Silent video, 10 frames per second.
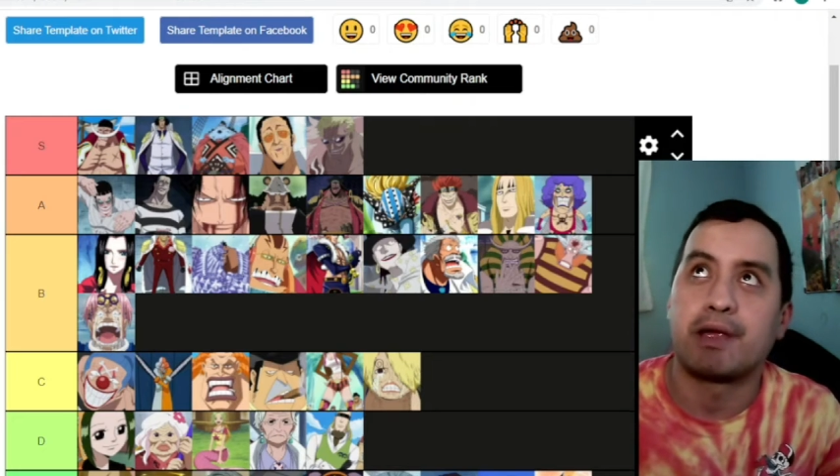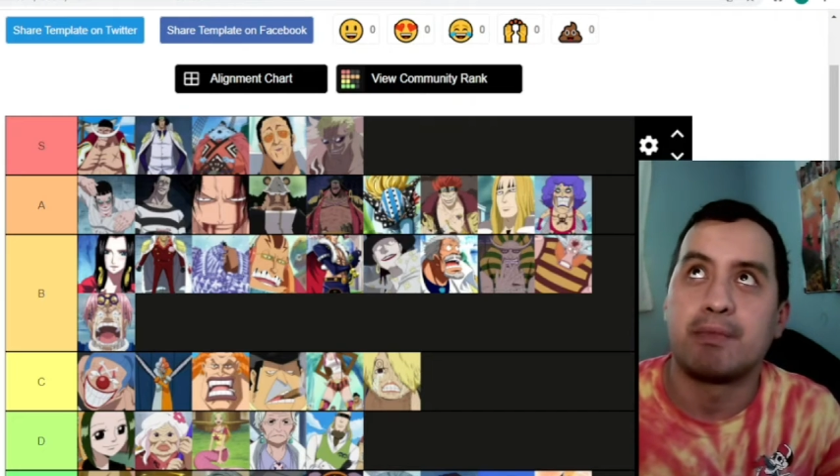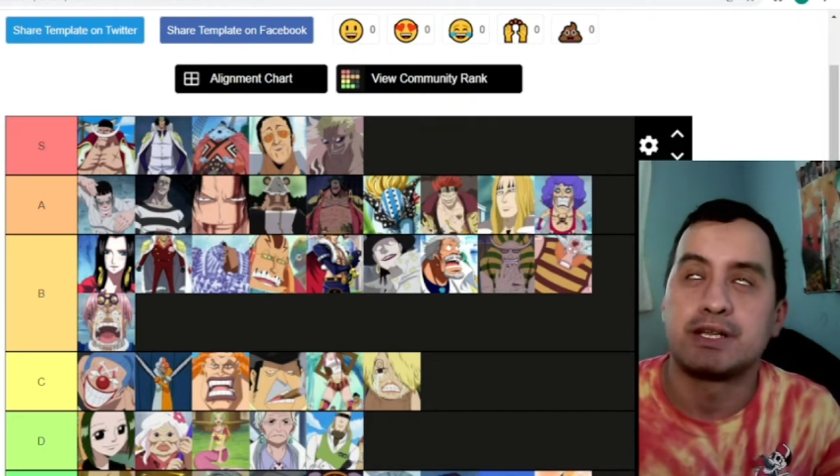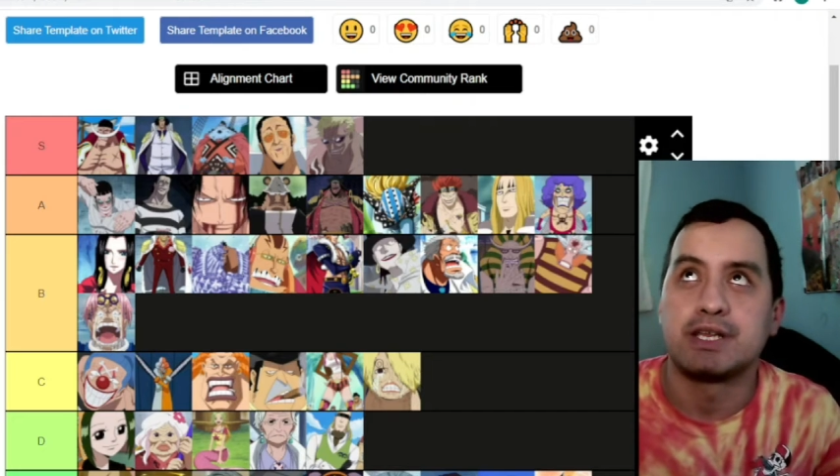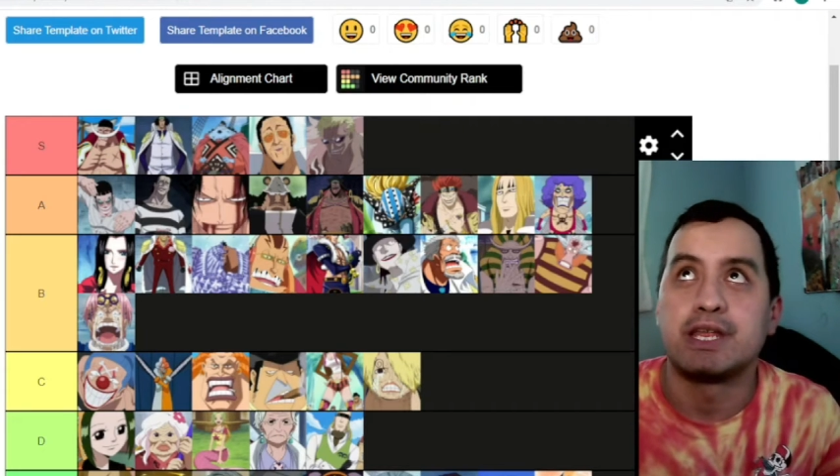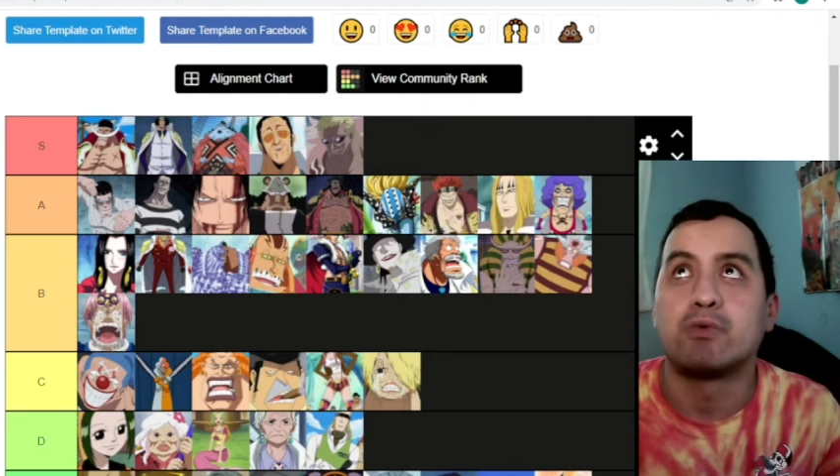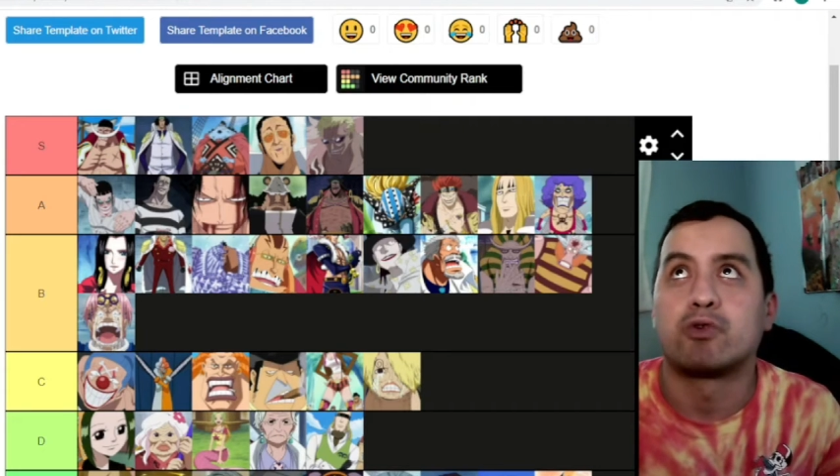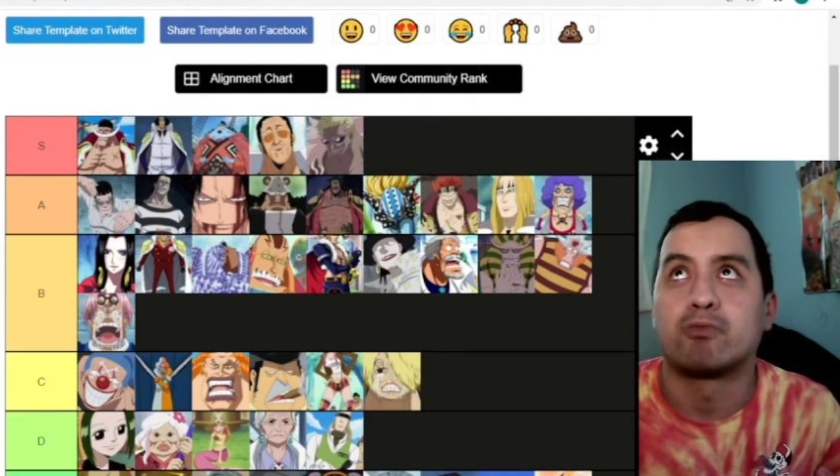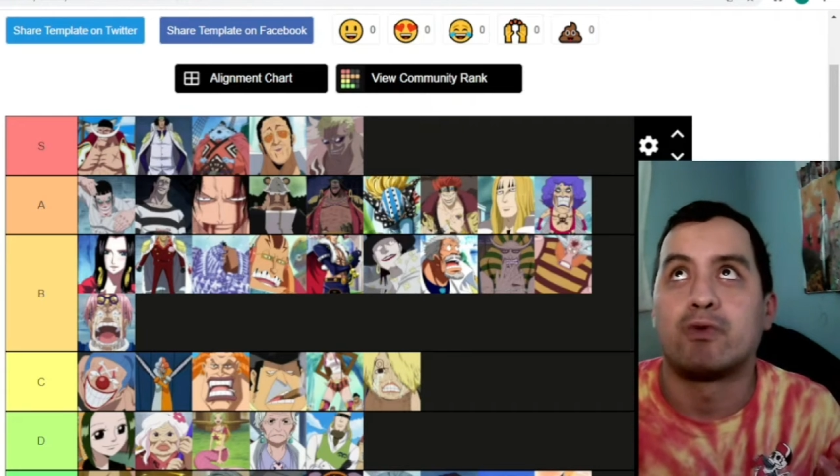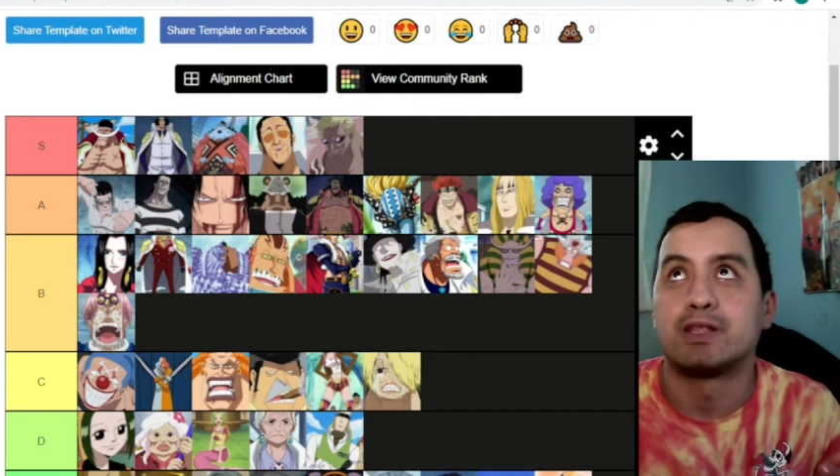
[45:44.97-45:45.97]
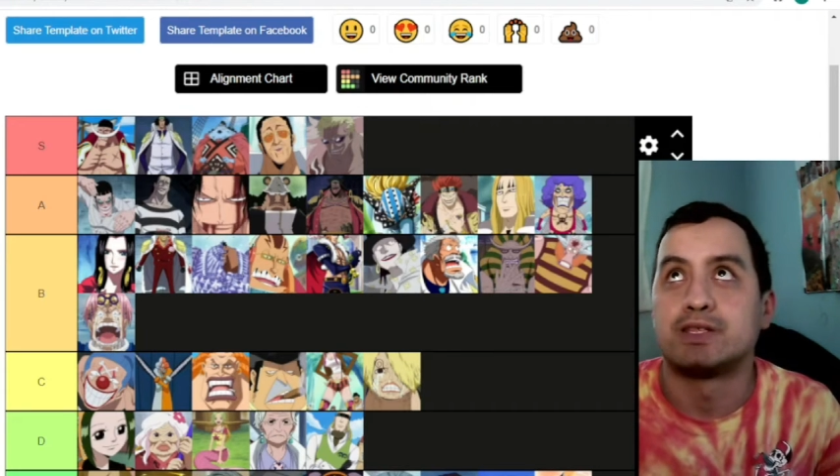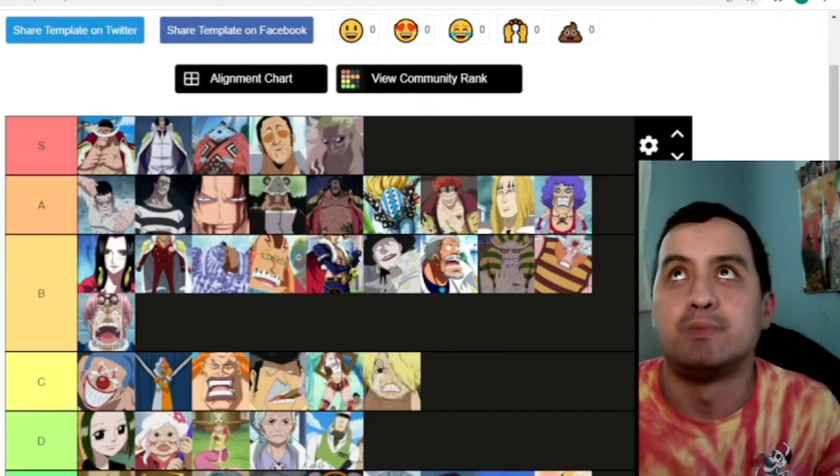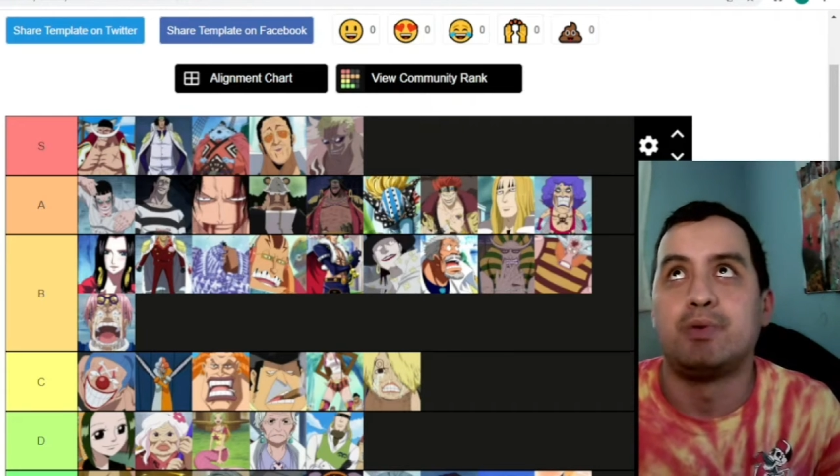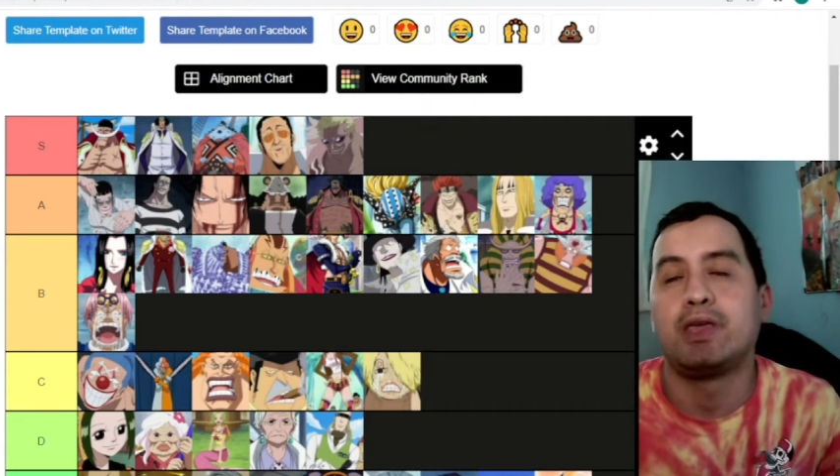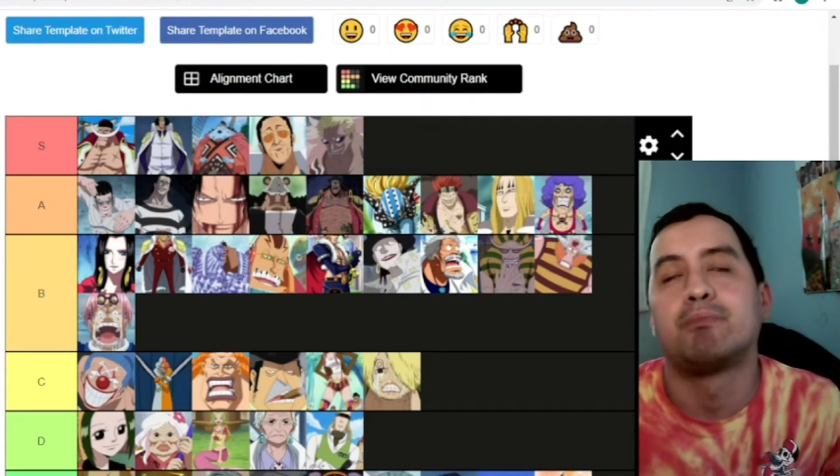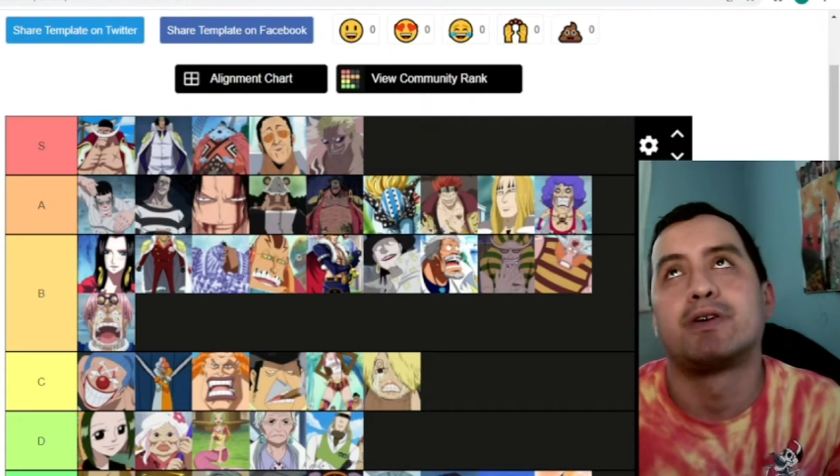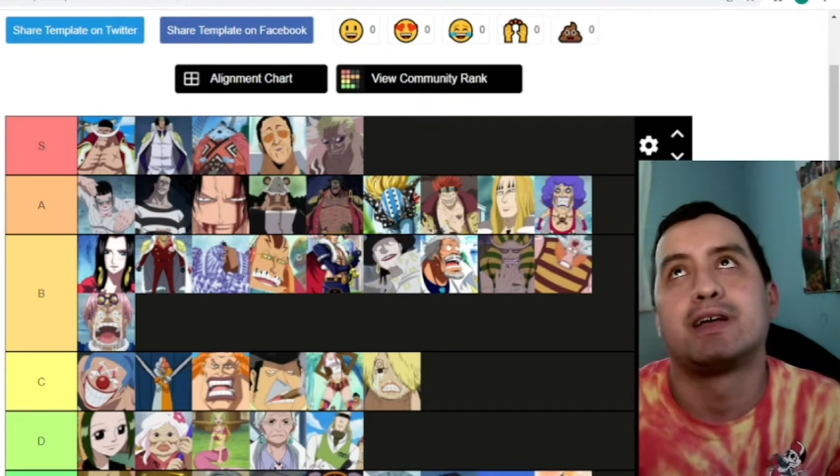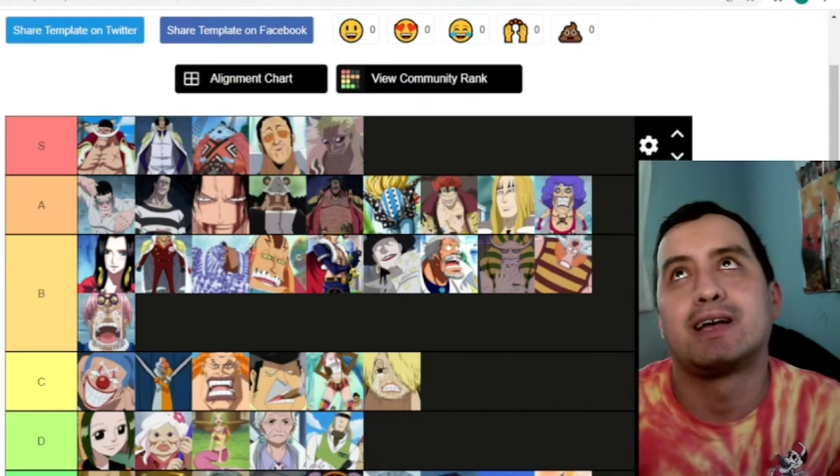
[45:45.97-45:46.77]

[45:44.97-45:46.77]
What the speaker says: imagine he would want to be. But